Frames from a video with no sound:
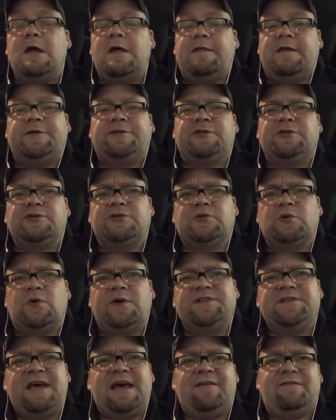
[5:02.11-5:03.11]
that your
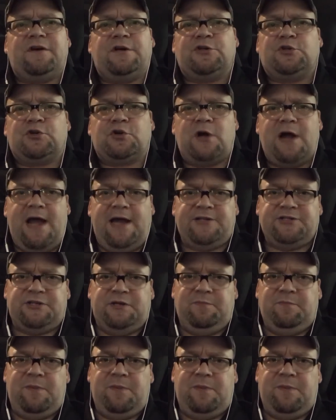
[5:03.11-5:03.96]
stories have attraction